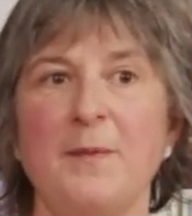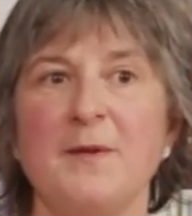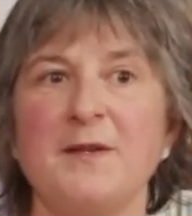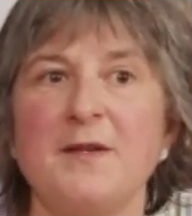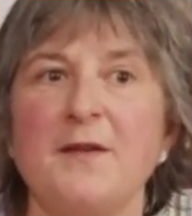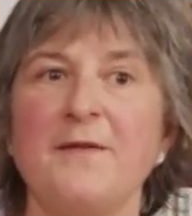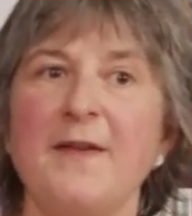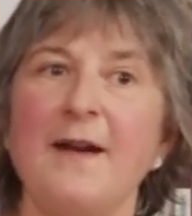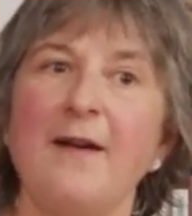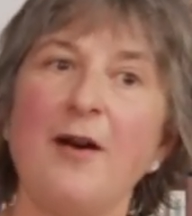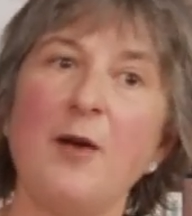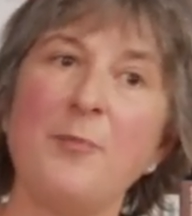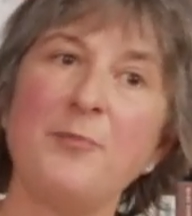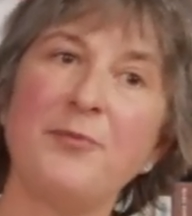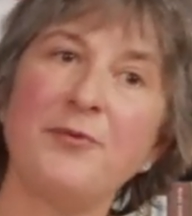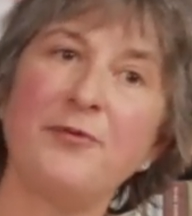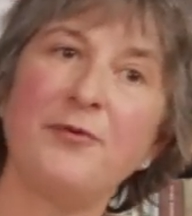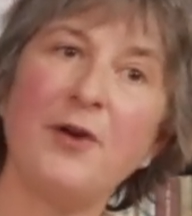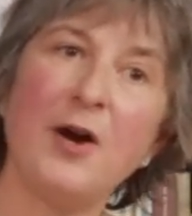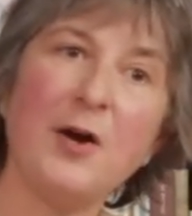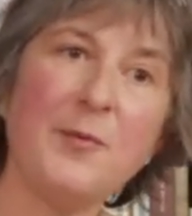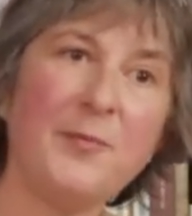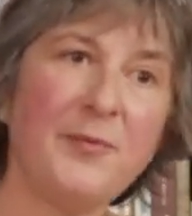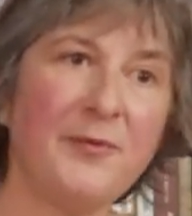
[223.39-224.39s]
So they're
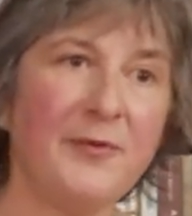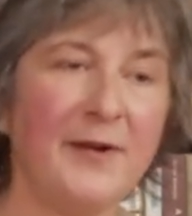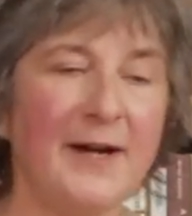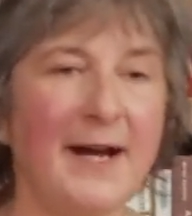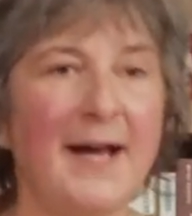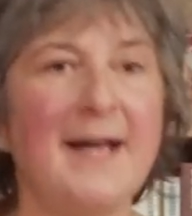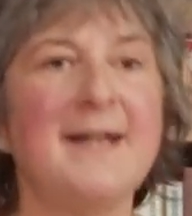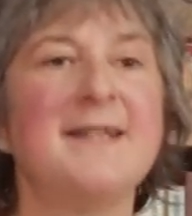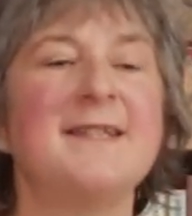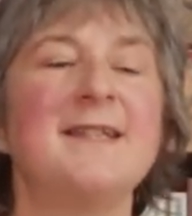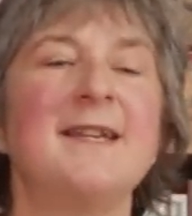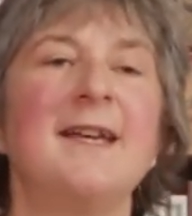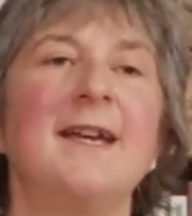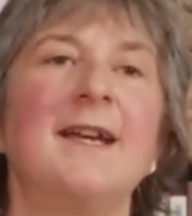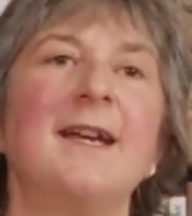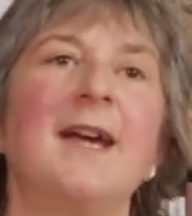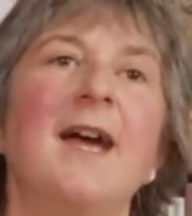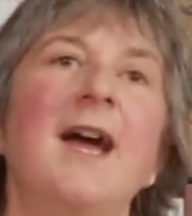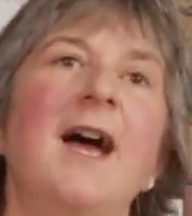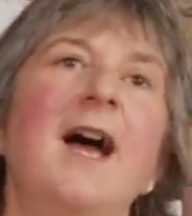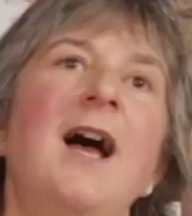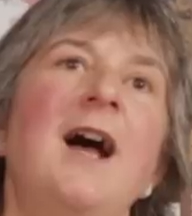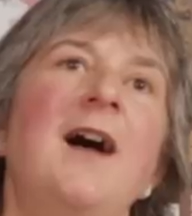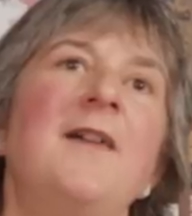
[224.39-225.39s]
appropriating
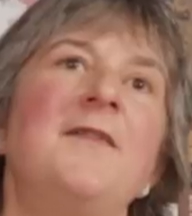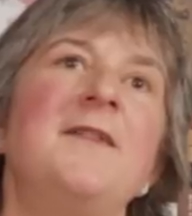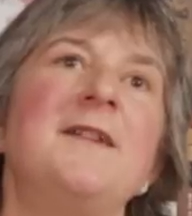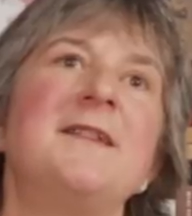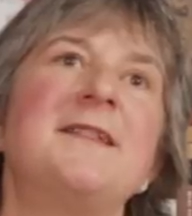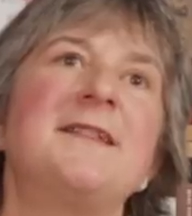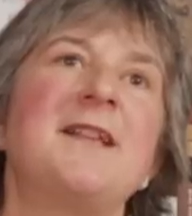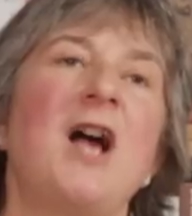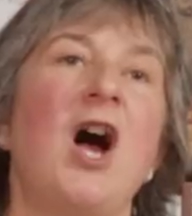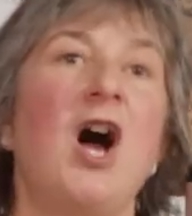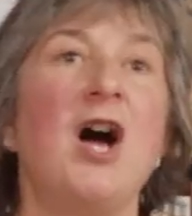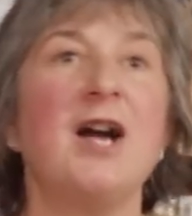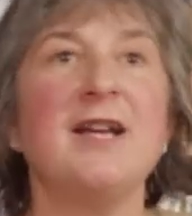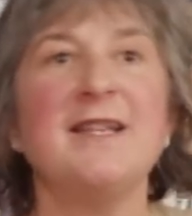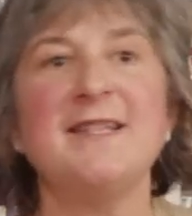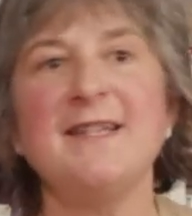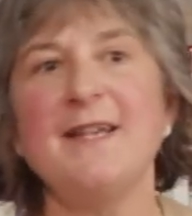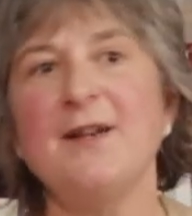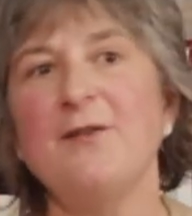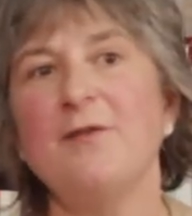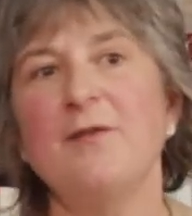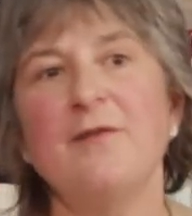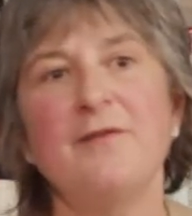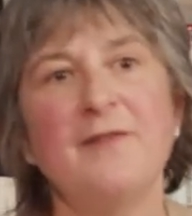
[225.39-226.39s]
this
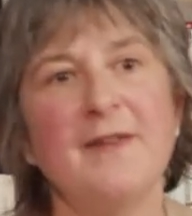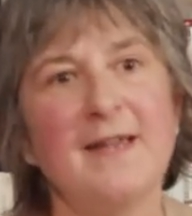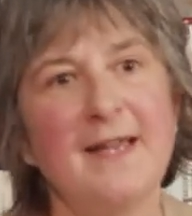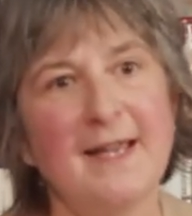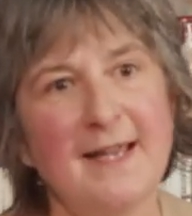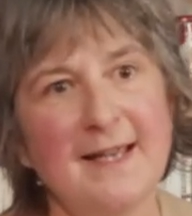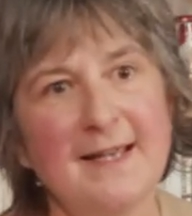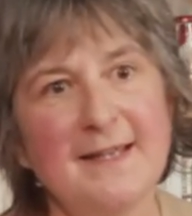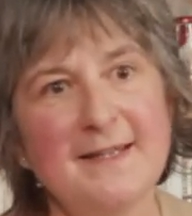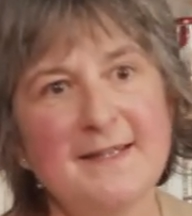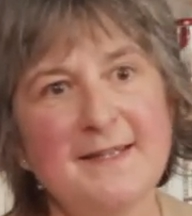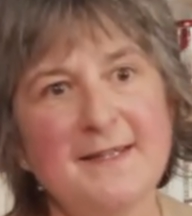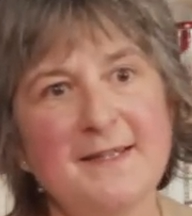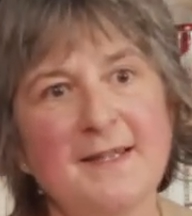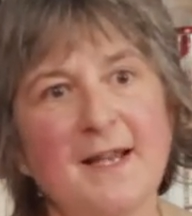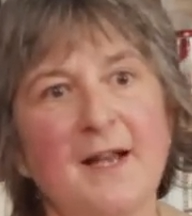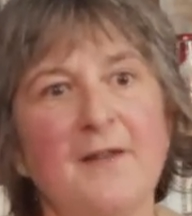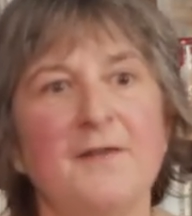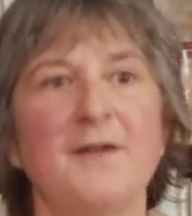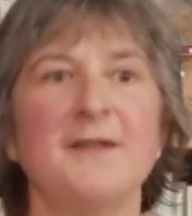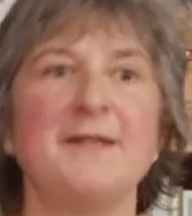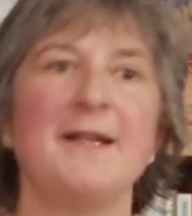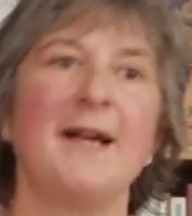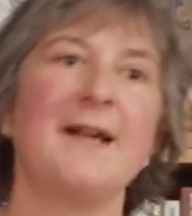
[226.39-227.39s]
idea of the East
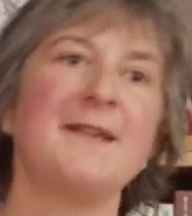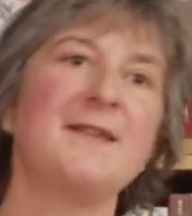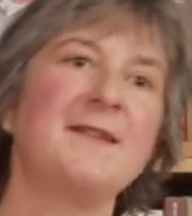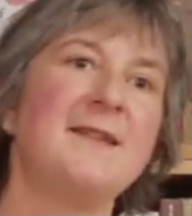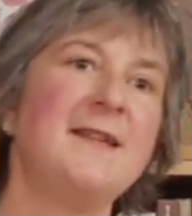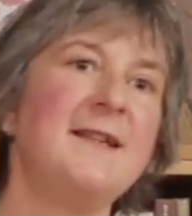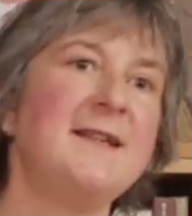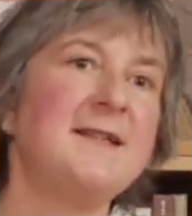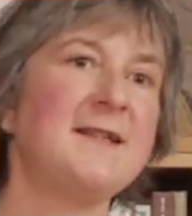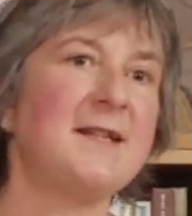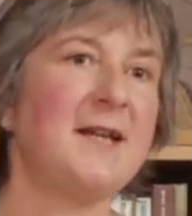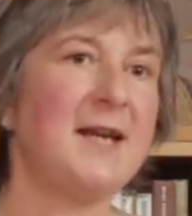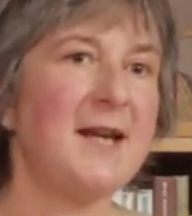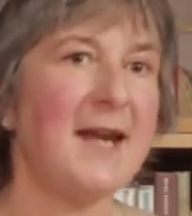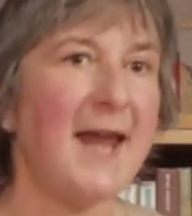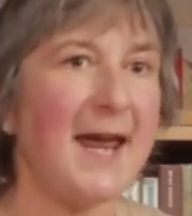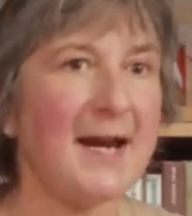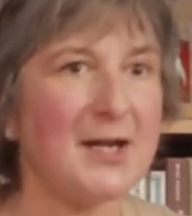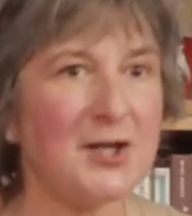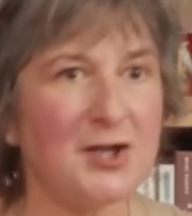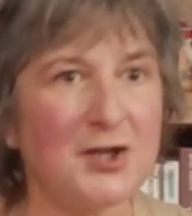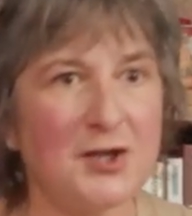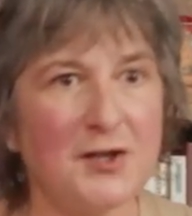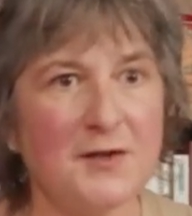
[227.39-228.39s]
that has these
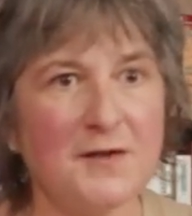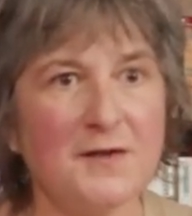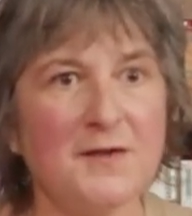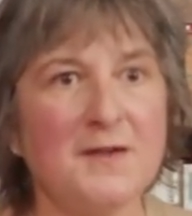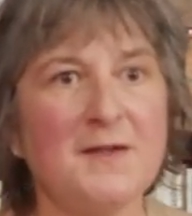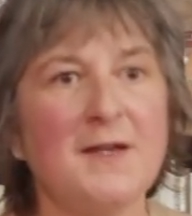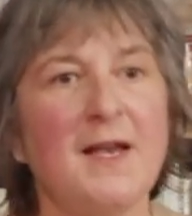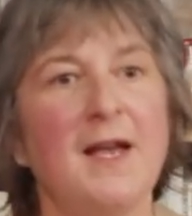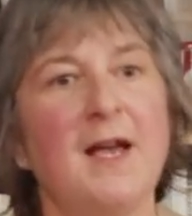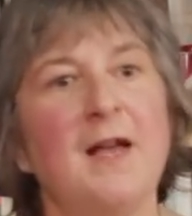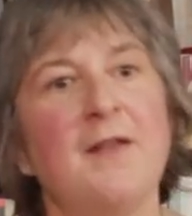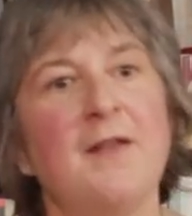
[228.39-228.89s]
connections,